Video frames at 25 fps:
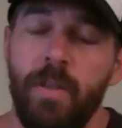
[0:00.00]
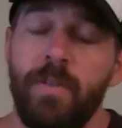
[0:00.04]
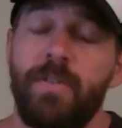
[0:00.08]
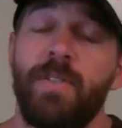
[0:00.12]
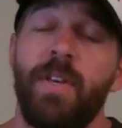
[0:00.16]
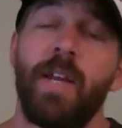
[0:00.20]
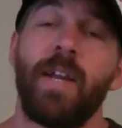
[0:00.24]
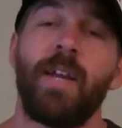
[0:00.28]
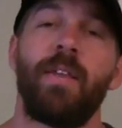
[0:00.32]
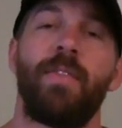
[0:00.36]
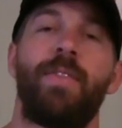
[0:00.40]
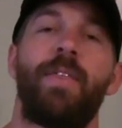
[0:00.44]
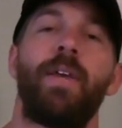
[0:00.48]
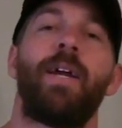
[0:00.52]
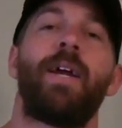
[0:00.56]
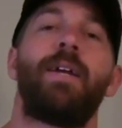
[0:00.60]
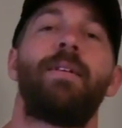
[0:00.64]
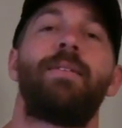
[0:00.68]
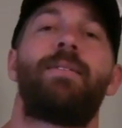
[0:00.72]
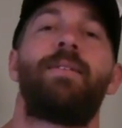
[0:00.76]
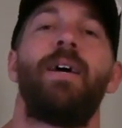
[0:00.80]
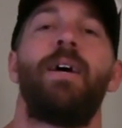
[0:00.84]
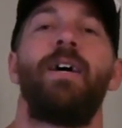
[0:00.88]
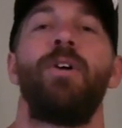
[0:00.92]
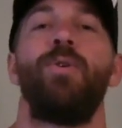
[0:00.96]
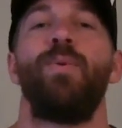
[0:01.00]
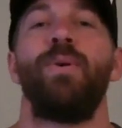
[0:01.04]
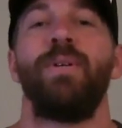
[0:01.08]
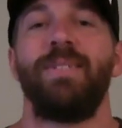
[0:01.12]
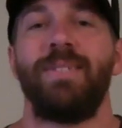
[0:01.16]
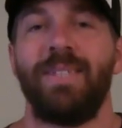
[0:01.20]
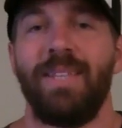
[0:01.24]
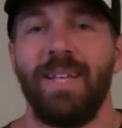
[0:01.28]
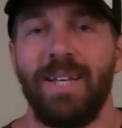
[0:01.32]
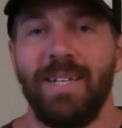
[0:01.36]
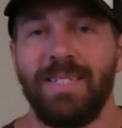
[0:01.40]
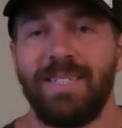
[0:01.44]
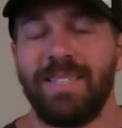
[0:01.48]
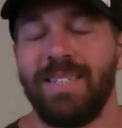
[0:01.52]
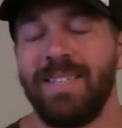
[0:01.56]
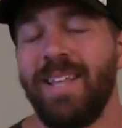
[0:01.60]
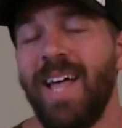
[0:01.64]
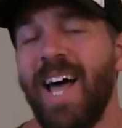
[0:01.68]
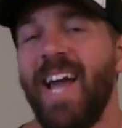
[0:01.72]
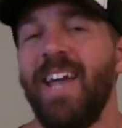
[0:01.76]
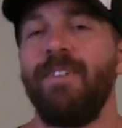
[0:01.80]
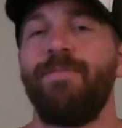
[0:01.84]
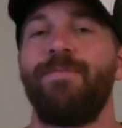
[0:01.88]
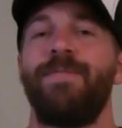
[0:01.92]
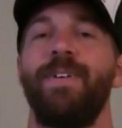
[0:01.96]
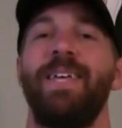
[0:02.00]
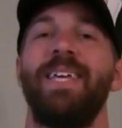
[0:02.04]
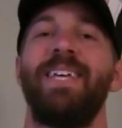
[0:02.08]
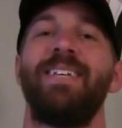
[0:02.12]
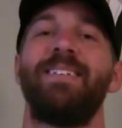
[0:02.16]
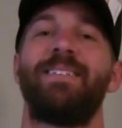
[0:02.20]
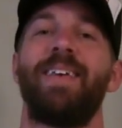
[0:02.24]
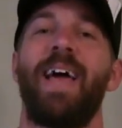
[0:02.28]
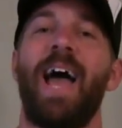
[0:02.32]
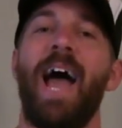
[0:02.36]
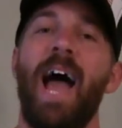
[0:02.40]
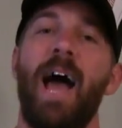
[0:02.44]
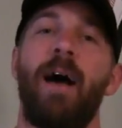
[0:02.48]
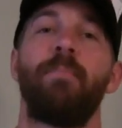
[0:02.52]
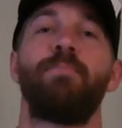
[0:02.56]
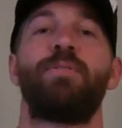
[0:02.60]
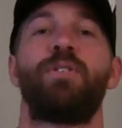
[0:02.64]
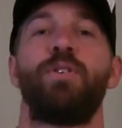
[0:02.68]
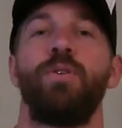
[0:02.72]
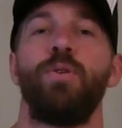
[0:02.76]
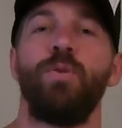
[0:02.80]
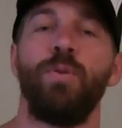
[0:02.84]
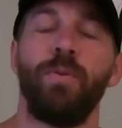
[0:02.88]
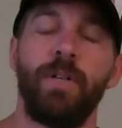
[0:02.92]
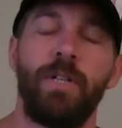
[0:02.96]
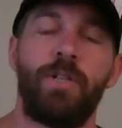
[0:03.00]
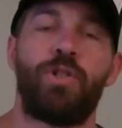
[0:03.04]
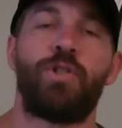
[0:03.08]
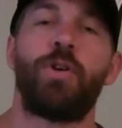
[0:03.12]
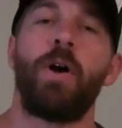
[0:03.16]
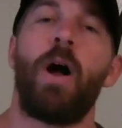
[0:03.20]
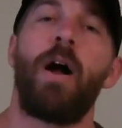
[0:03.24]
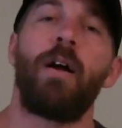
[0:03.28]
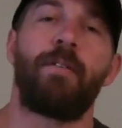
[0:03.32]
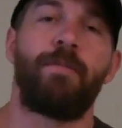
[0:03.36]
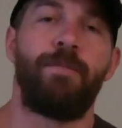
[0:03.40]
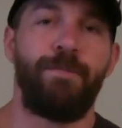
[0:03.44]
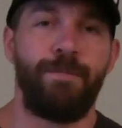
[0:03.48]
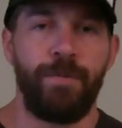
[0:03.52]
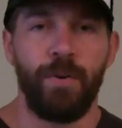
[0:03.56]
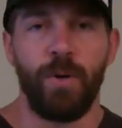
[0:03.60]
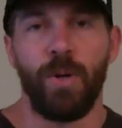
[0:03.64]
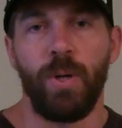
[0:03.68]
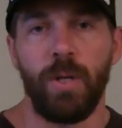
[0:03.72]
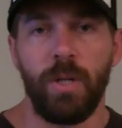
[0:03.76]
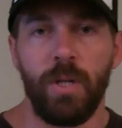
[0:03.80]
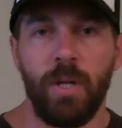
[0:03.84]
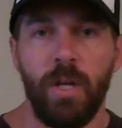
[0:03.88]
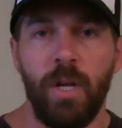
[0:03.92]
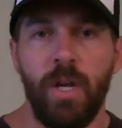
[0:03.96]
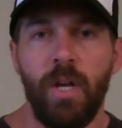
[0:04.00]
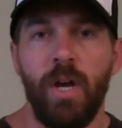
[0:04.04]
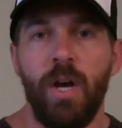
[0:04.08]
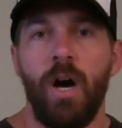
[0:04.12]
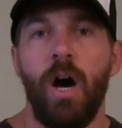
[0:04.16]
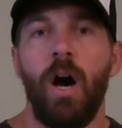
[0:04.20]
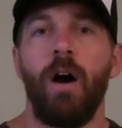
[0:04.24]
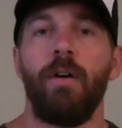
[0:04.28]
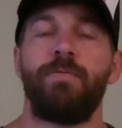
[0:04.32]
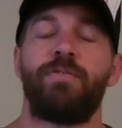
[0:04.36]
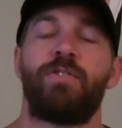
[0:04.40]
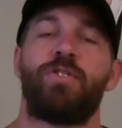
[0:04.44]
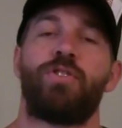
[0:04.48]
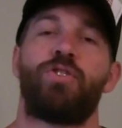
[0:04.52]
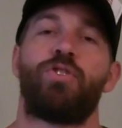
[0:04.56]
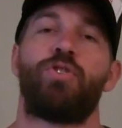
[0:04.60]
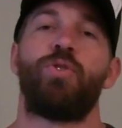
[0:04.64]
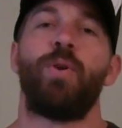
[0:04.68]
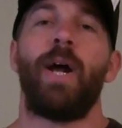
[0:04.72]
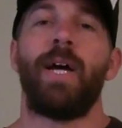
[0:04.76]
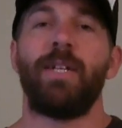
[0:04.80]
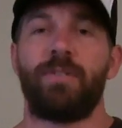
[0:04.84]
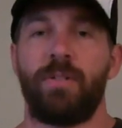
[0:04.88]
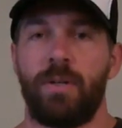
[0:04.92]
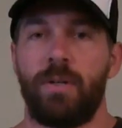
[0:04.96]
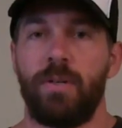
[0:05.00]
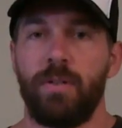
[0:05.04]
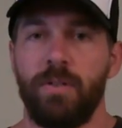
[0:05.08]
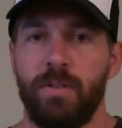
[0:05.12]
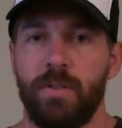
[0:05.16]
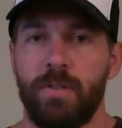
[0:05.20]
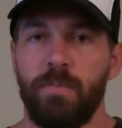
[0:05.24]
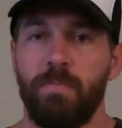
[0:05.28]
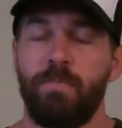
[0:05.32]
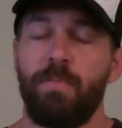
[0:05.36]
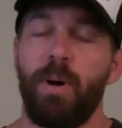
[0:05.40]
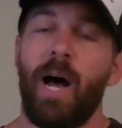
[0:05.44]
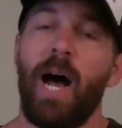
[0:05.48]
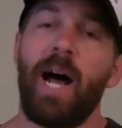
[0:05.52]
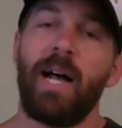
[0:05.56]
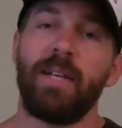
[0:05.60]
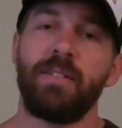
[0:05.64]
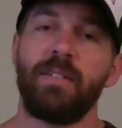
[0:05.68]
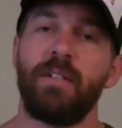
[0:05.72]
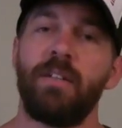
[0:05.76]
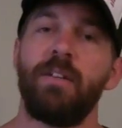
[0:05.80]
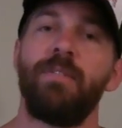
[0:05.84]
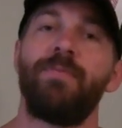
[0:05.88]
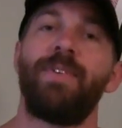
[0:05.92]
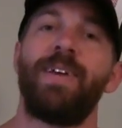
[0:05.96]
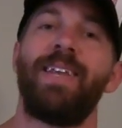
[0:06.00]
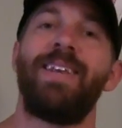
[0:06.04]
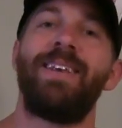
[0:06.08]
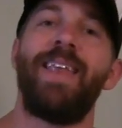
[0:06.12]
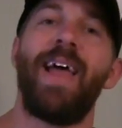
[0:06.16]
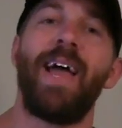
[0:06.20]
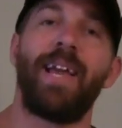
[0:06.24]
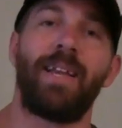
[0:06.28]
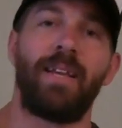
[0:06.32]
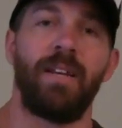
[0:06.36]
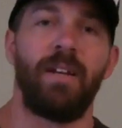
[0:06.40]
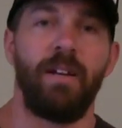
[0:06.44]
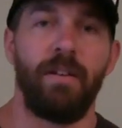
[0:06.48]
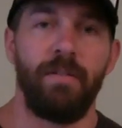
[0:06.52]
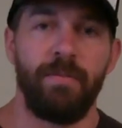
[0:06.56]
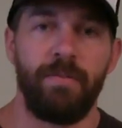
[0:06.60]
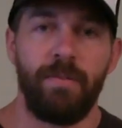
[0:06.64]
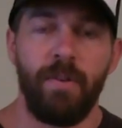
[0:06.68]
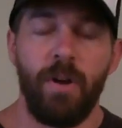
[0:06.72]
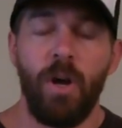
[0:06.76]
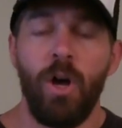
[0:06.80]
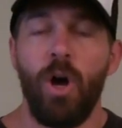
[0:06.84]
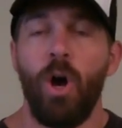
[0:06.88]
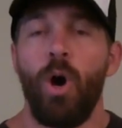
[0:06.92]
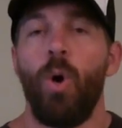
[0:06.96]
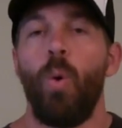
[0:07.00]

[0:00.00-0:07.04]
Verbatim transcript: The second thing I'd tell you is this. Life is absolutely chock full of stressors, positive and negative.